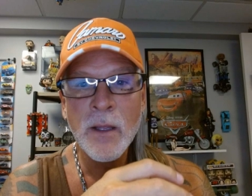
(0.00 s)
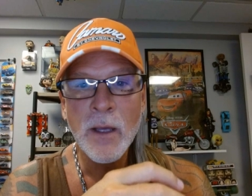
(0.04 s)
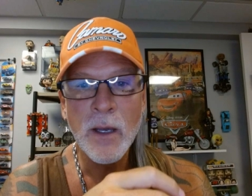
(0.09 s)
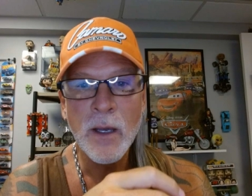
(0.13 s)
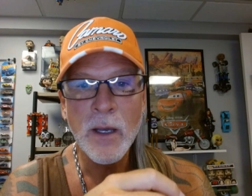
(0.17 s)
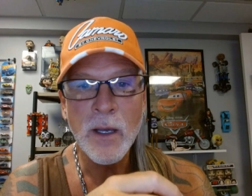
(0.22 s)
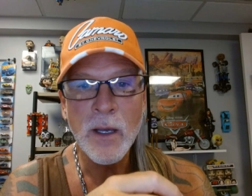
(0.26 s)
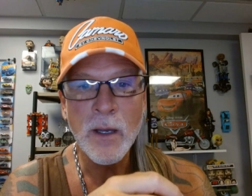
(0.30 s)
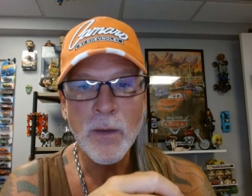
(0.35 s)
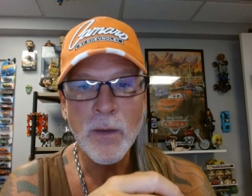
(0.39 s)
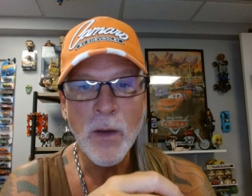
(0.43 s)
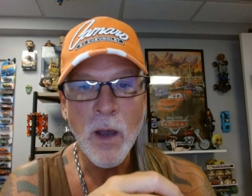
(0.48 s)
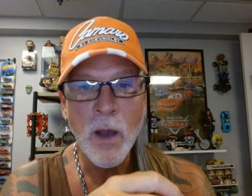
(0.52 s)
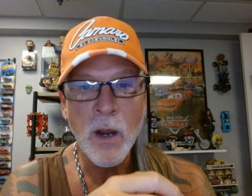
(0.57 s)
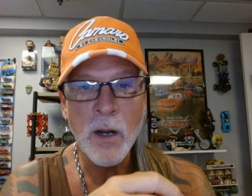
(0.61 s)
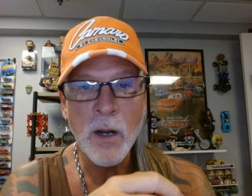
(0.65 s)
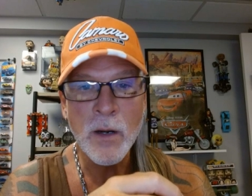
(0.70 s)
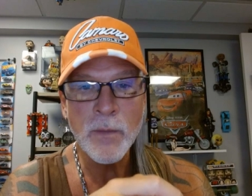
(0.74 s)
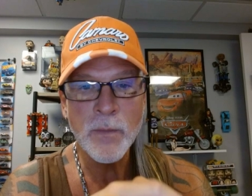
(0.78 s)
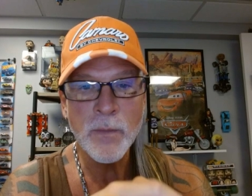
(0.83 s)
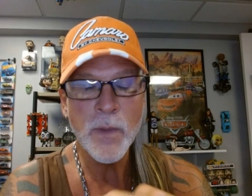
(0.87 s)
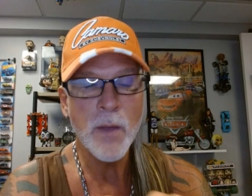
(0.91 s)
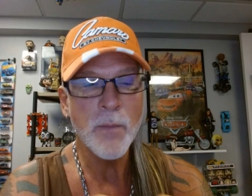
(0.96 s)
Uh,
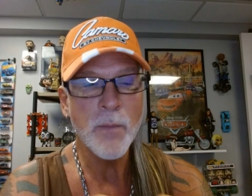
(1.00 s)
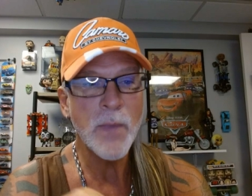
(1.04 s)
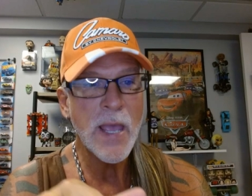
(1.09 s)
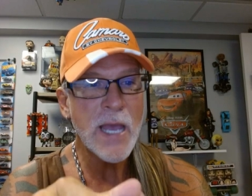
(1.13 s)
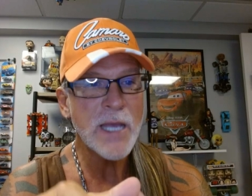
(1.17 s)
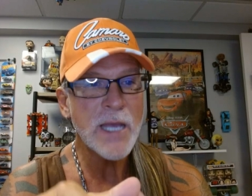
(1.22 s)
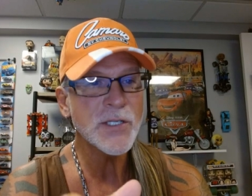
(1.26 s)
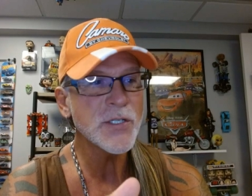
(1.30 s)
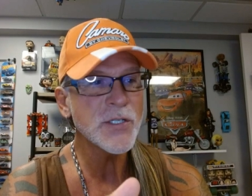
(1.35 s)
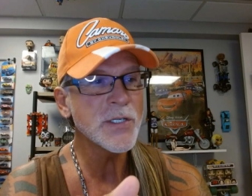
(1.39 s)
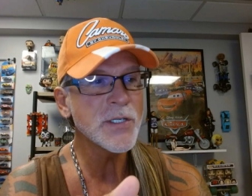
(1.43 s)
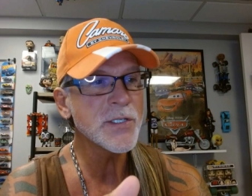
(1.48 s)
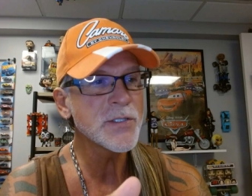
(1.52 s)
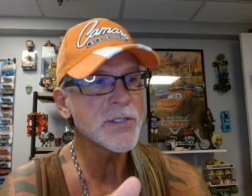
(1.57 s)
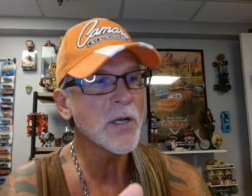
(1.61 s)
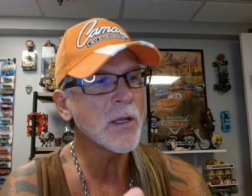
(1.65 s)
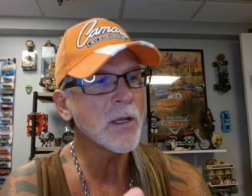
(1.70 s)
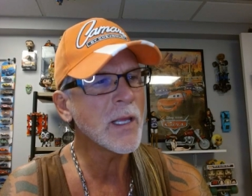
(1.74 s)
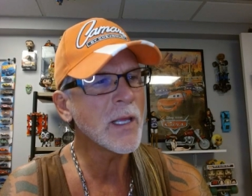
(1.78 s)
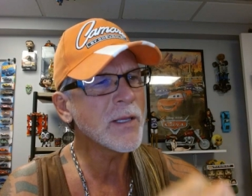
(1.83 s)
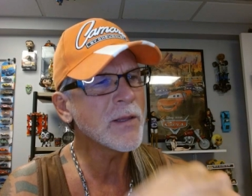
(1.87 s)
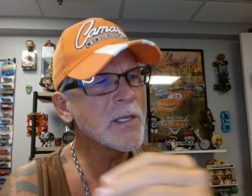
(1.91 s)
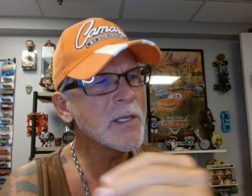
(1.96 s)
our patches,
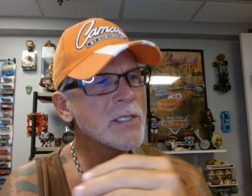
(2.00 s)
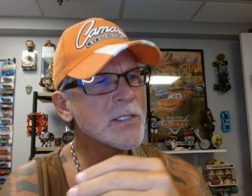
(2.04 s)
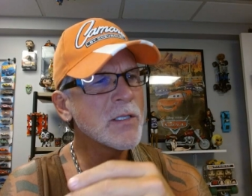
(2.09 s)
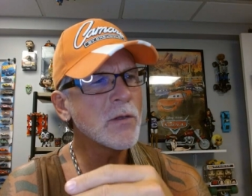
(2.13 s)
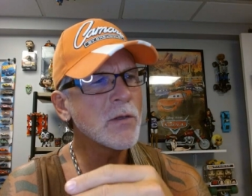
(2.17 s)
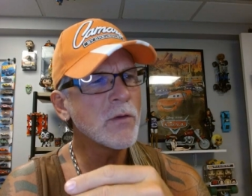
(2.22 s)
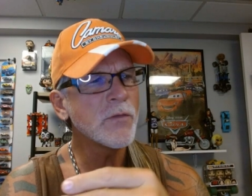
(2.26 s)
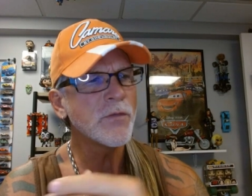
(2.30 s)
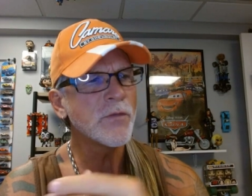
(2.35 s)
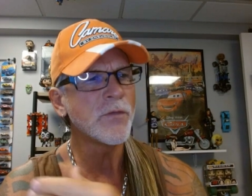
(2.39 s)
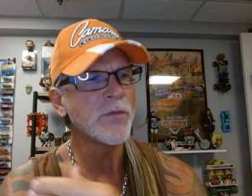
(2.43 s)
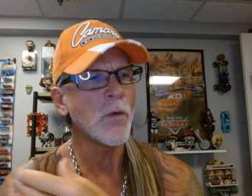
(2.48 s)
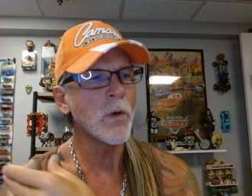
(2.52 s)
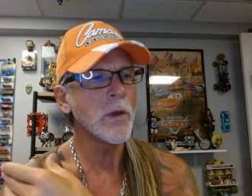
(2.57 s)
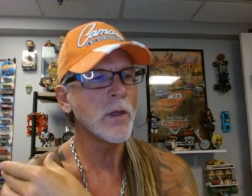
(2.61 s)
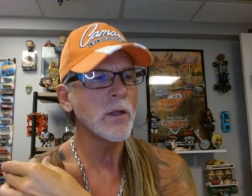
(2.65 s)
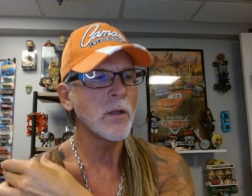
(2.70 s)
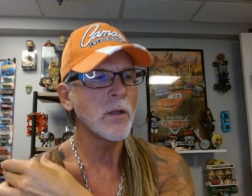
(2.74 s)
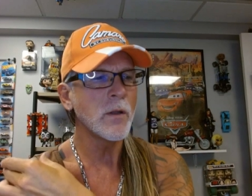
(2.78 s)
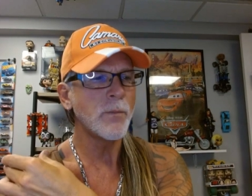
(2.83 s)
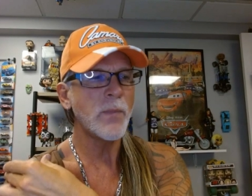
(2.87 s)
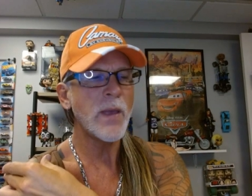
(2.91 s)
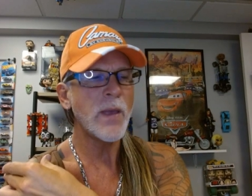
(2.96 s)
they're like these little
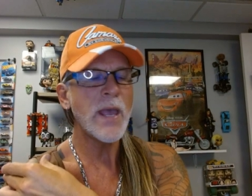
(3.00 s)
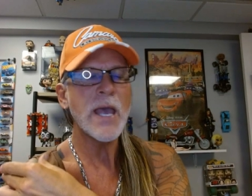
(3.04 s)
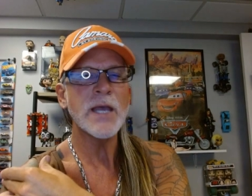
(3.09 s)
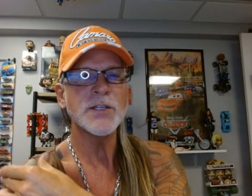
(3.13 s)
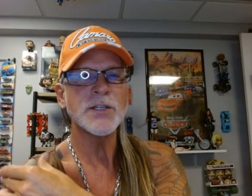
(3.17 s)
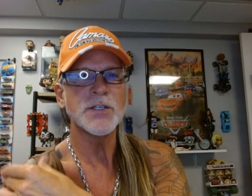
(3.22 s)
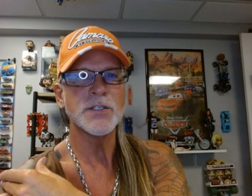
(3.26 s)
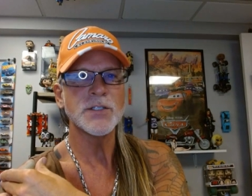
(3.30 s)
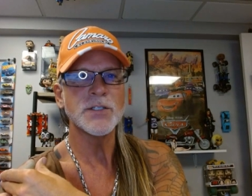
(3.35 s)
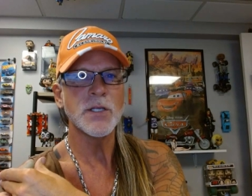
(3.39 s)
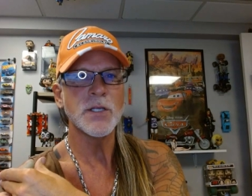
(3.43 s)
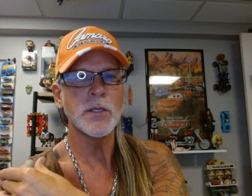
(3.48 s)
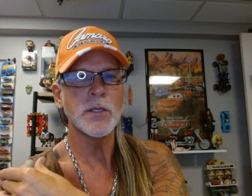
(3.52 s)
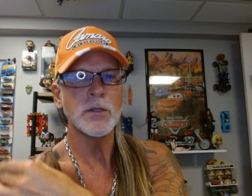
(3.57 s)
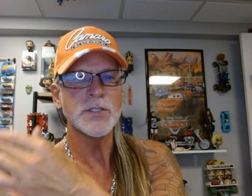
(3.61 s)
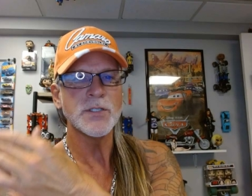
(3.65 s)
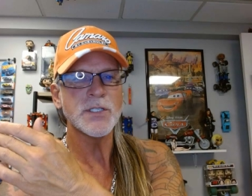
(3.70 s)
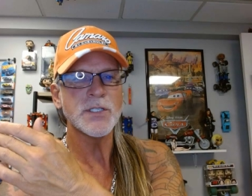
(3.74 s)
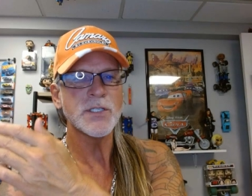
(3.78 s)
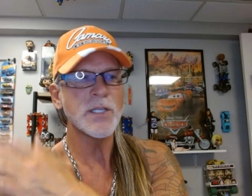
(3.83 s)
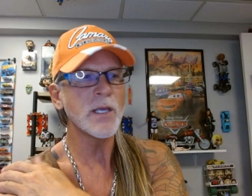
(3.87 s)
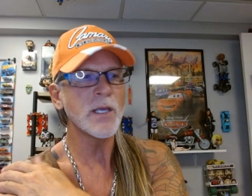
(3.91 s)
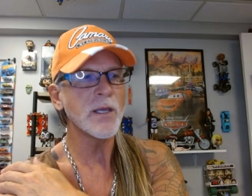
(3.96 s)
foil patches that you
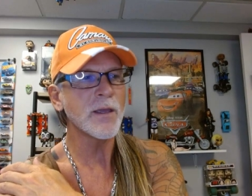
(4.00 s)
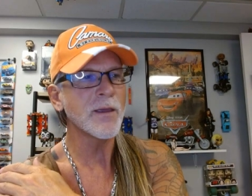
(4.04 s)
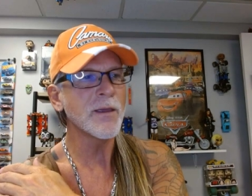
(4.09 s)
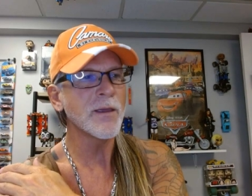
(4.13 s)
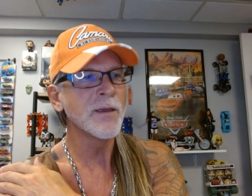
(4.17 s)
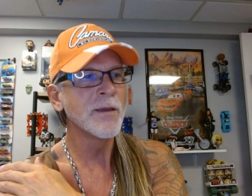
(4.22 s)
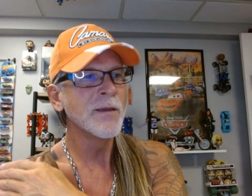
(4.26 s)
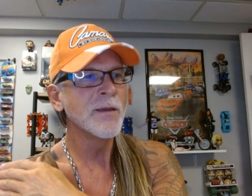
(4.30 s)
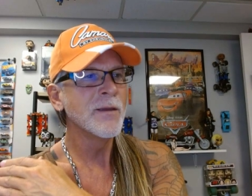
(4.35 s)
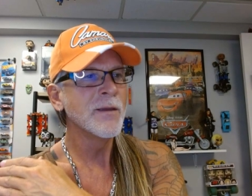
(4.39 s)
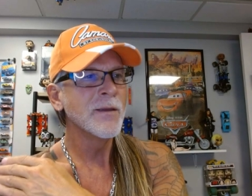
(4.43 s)
stick